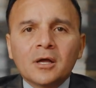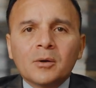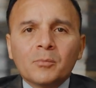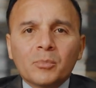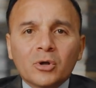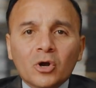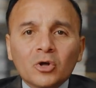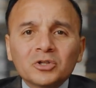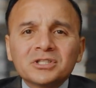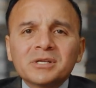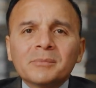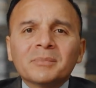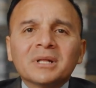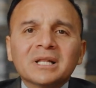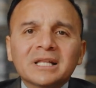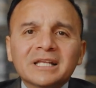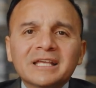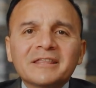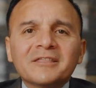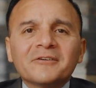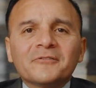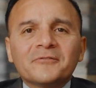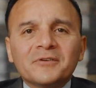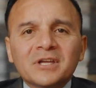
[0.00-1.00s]
but
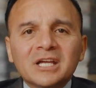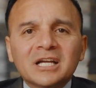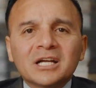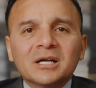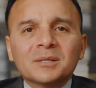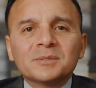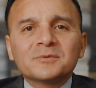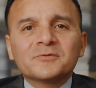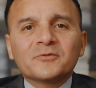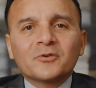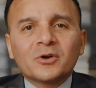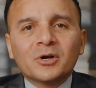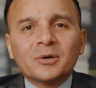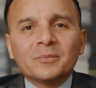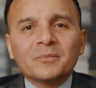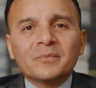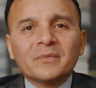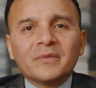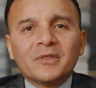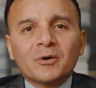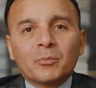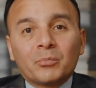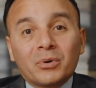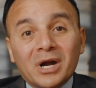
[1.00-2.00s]
ultimately the fee comes from
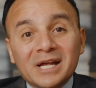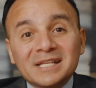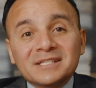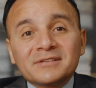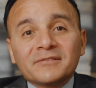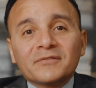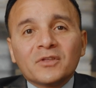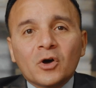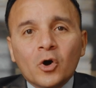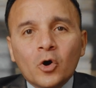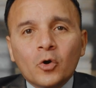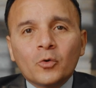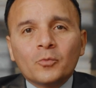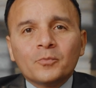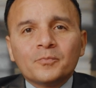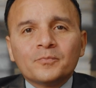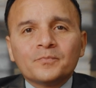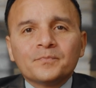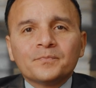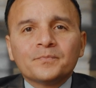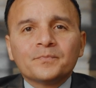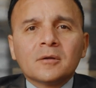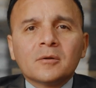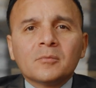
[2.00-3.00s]
the price of the home.
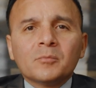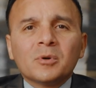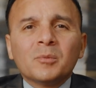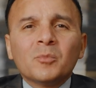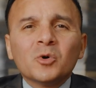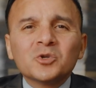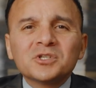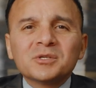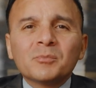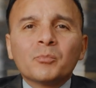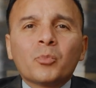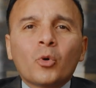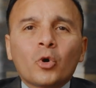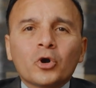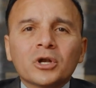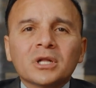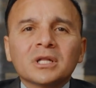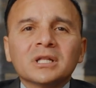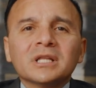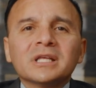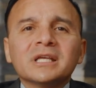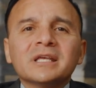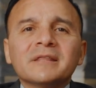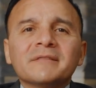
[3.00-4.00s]
But most
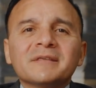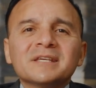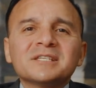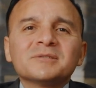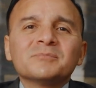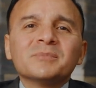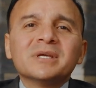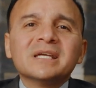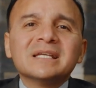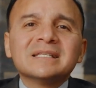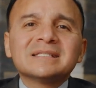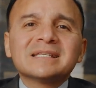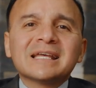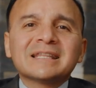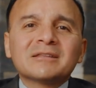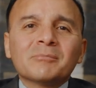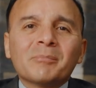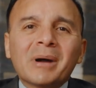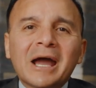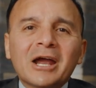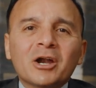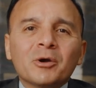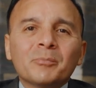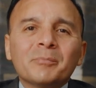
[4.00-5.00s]
importantly, this means that the
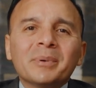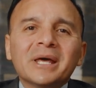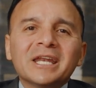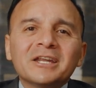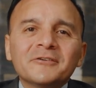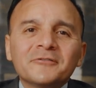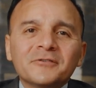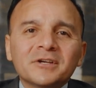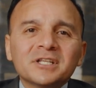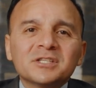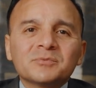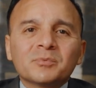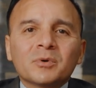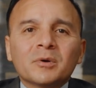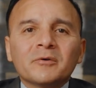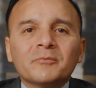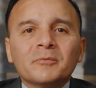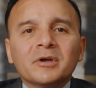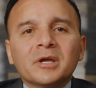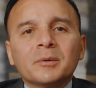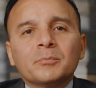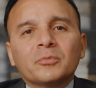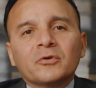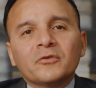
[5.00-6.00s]
buyer benefits from
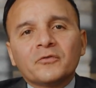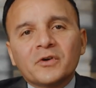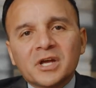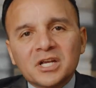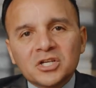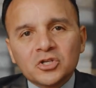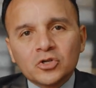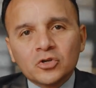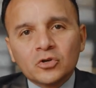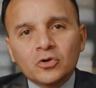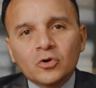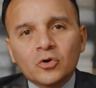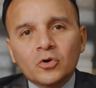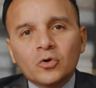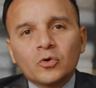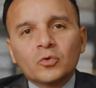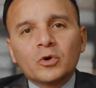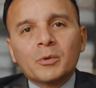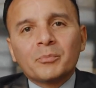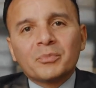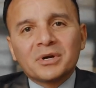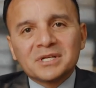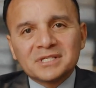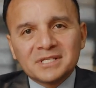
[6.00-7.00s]
a professional
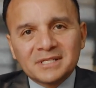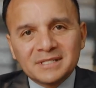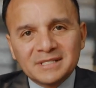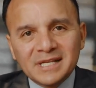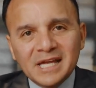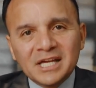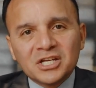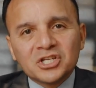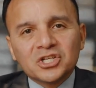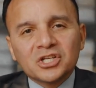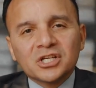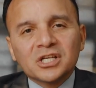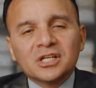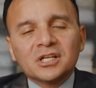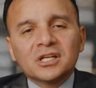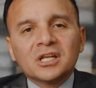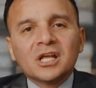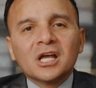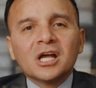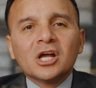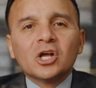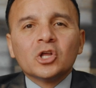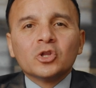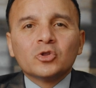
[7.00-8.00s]
representation
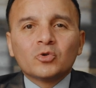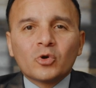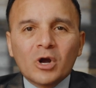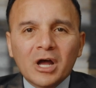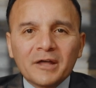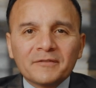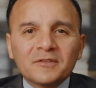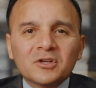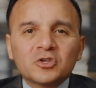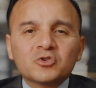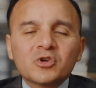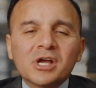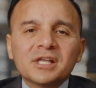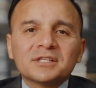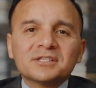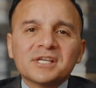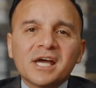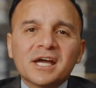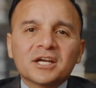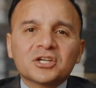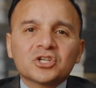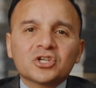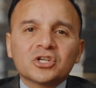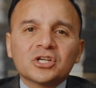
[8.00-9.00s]
throughout the
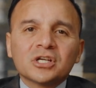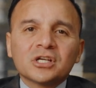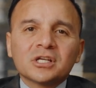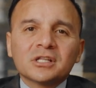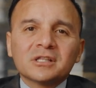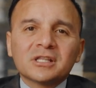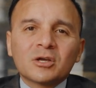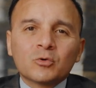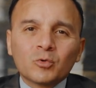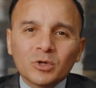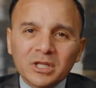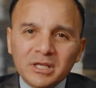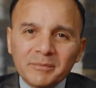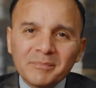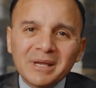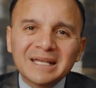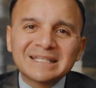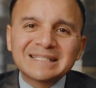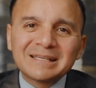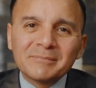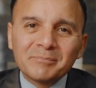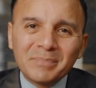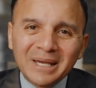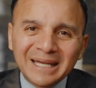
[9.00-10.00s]
transaction that really
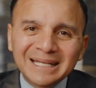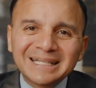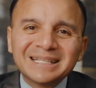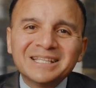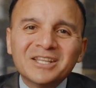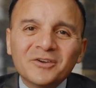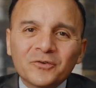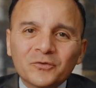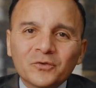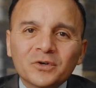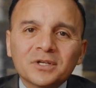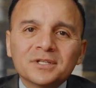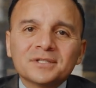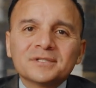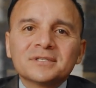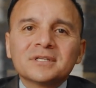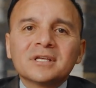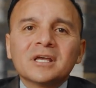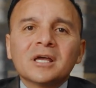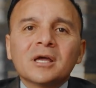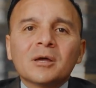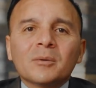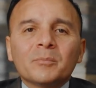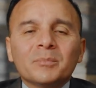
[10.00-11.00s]
makes a big difference,
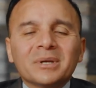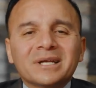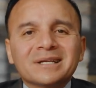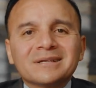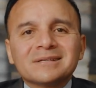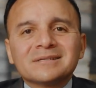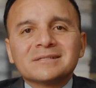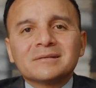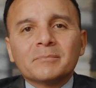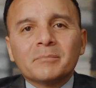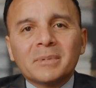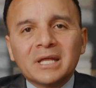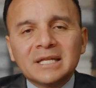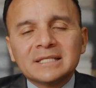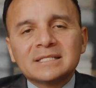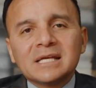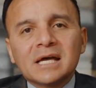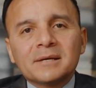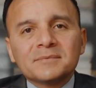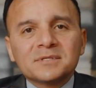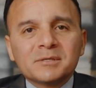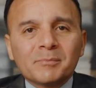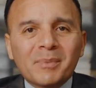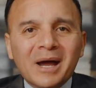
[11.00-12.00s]
because many
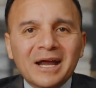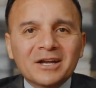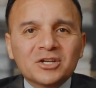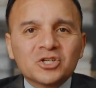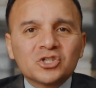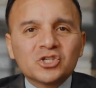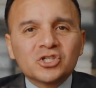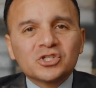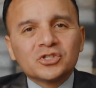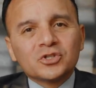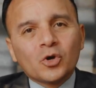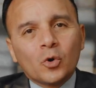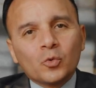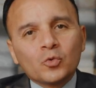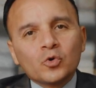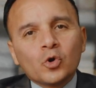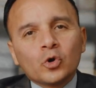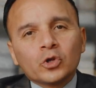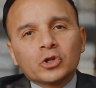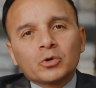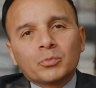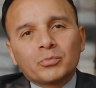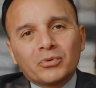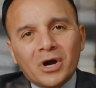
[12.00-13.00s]
times the buyers just don't
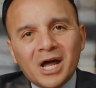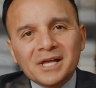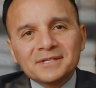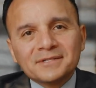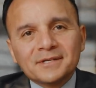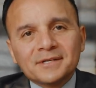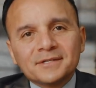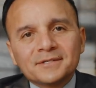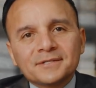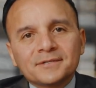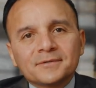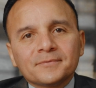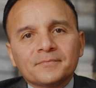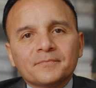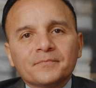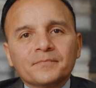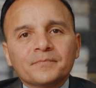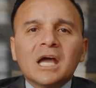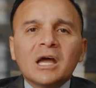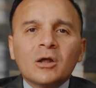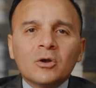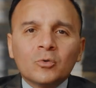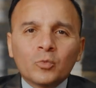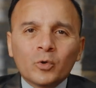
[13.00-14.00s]
know the process.
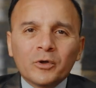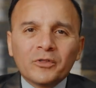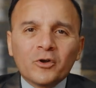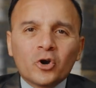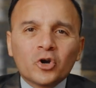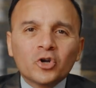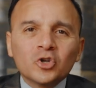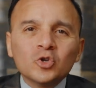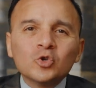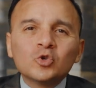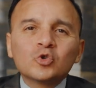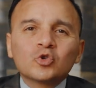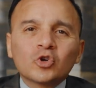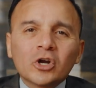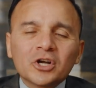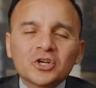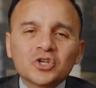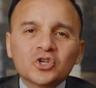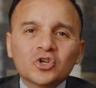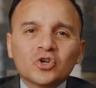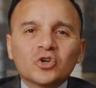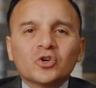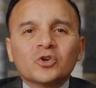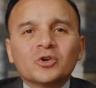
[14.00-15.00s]
And with our new
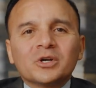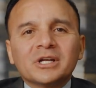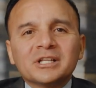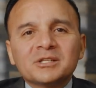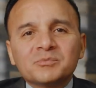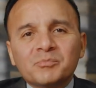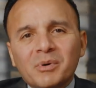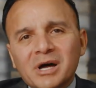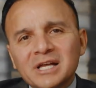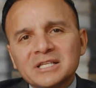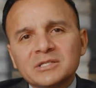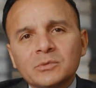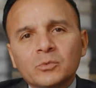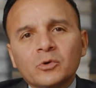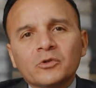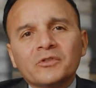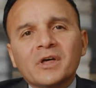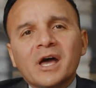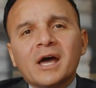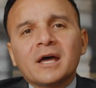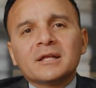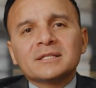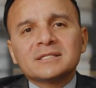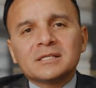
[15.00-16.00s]
structure, it's possible
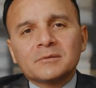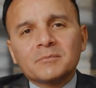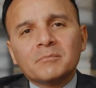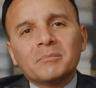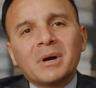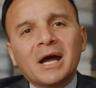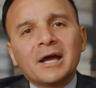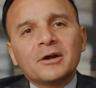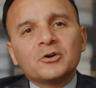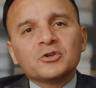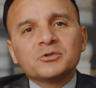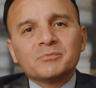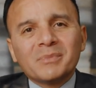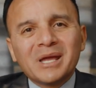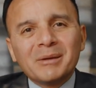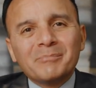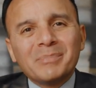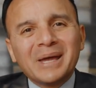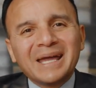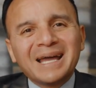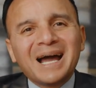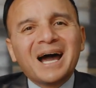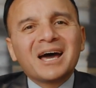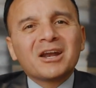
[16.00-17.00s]
that some buyers may
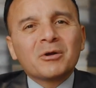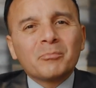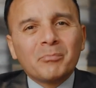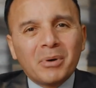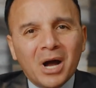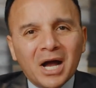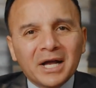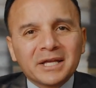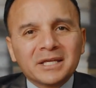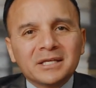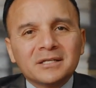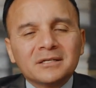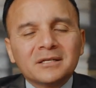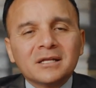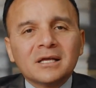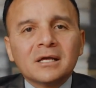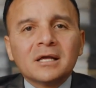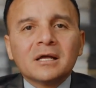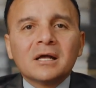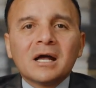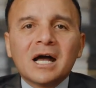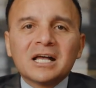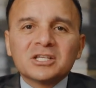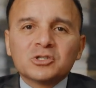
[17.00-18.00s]
pay out of pocket
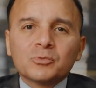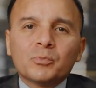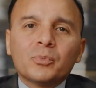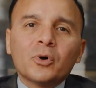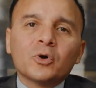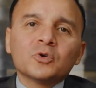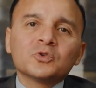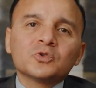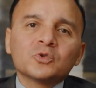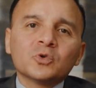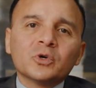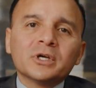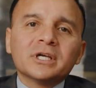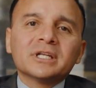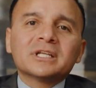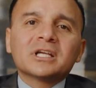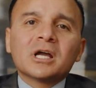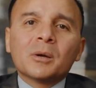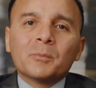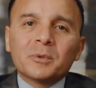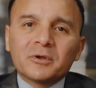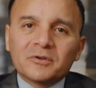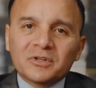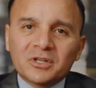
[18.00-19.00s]
as opposed to it
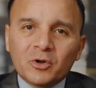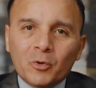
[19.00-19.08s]
coming